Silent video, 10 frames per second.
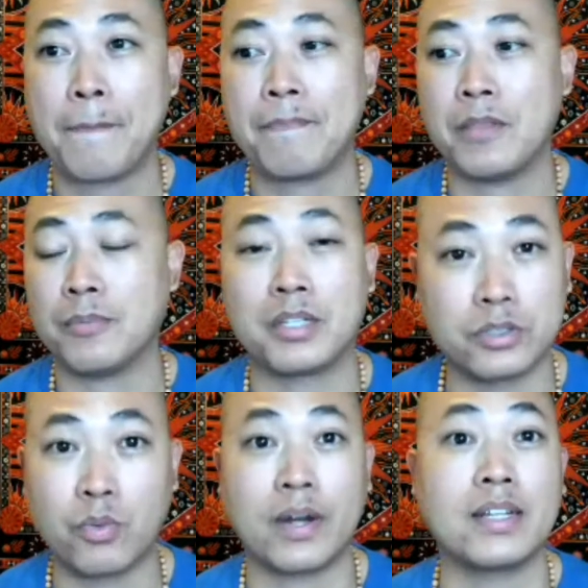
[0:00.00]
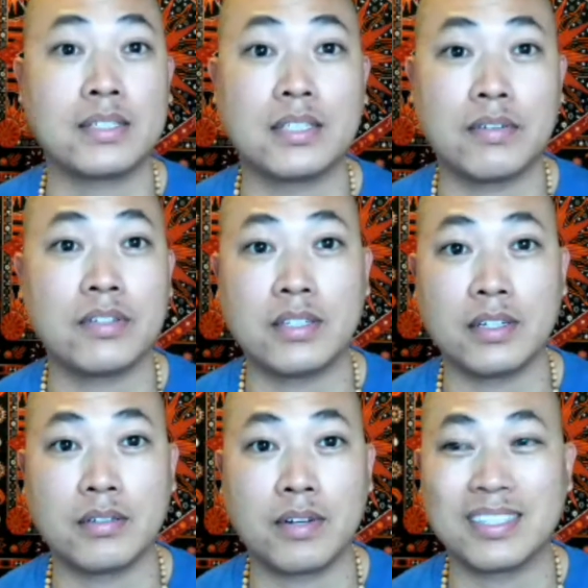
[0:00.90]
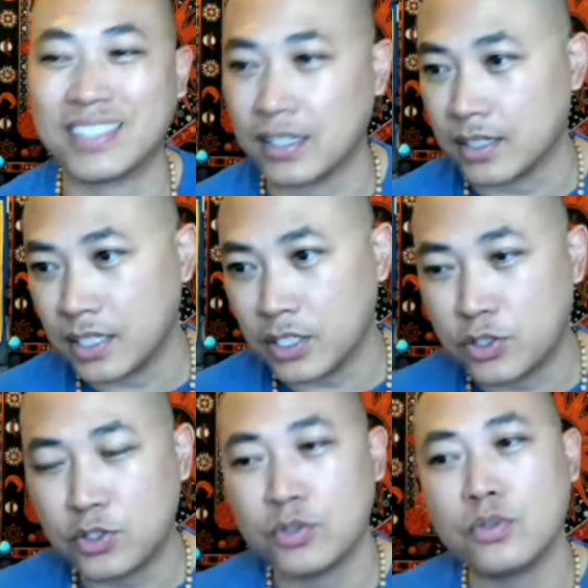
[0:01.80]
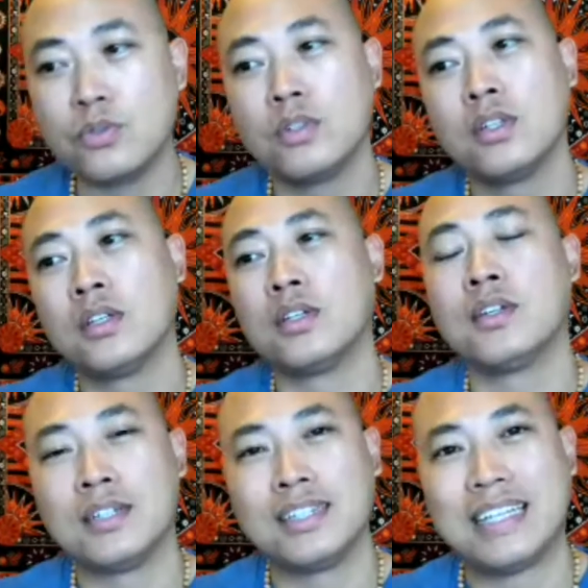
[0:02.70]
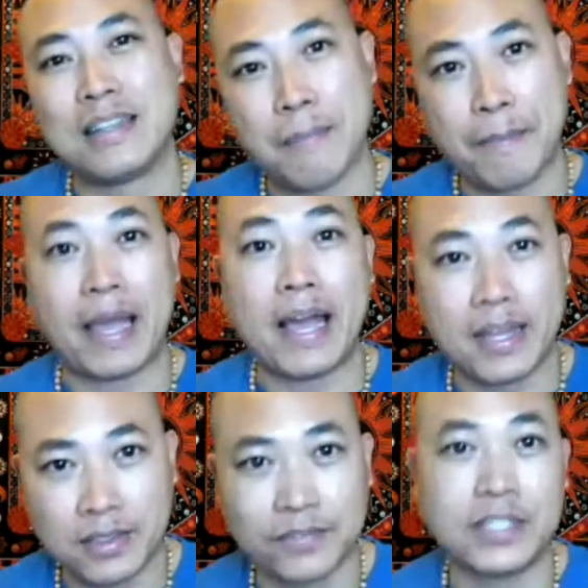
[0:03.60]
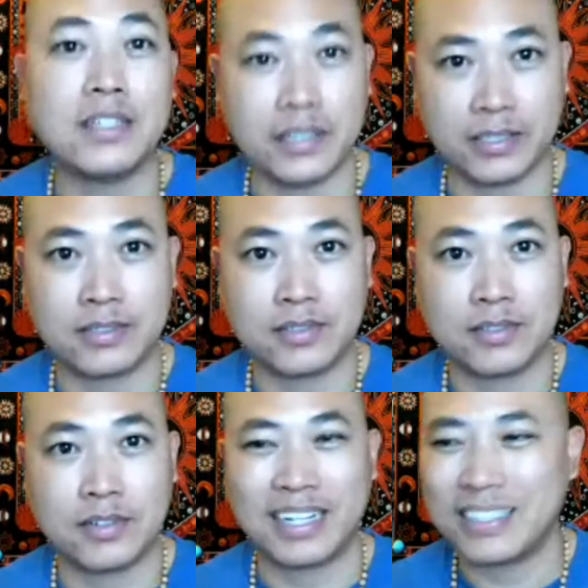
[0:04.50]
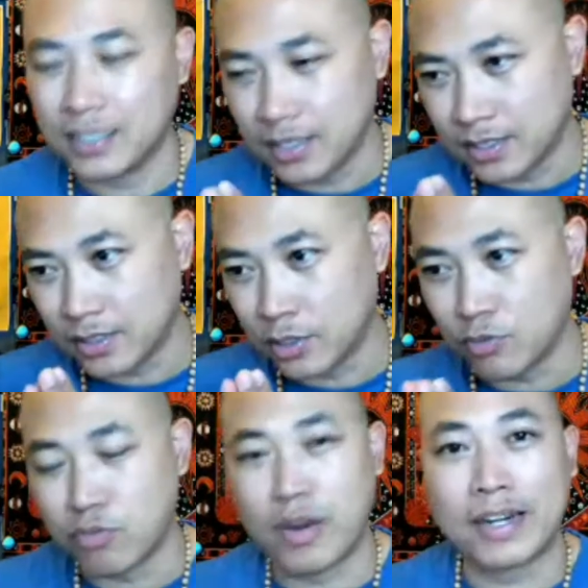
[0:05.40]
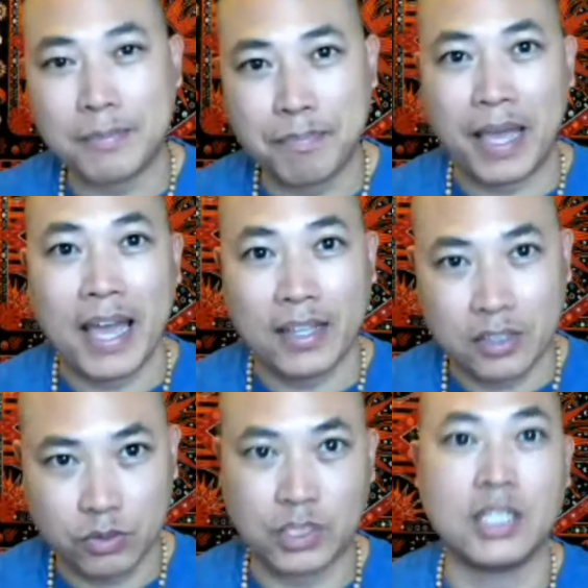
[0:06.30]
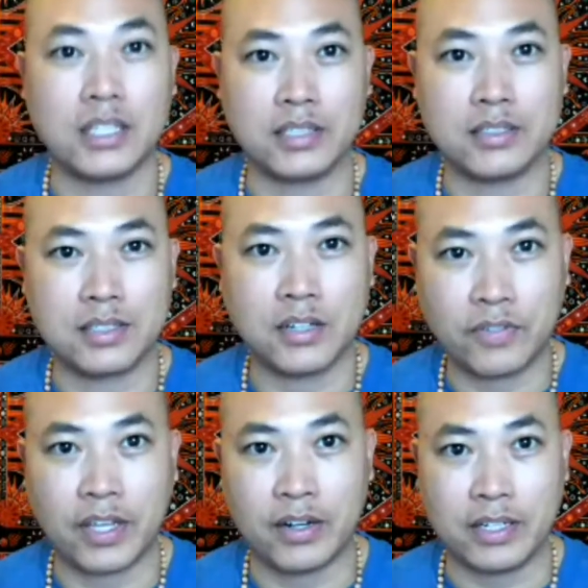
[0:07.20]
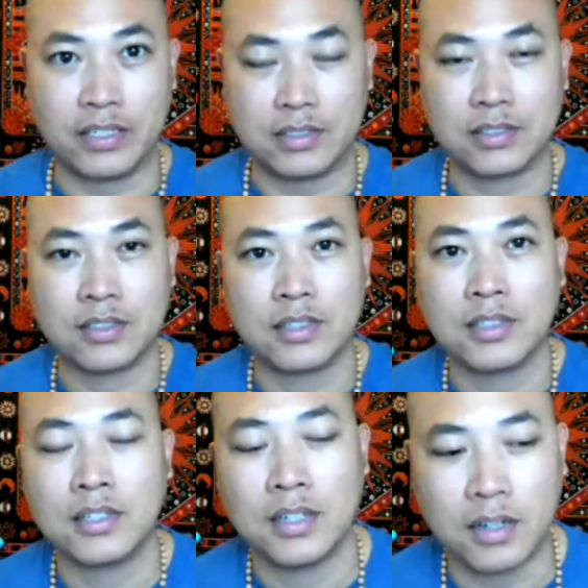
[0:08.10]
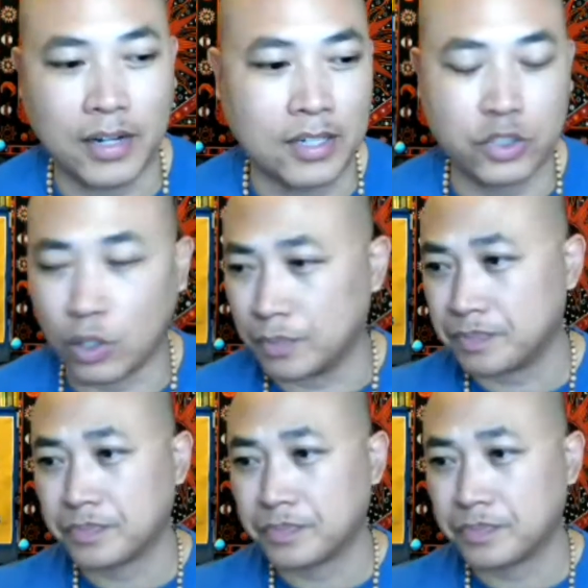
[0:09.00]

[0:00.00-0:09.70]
because awareness is everything, right? It's going to lead you in the path of healing, right? It's a direct path to healing. Self-care is, all right? So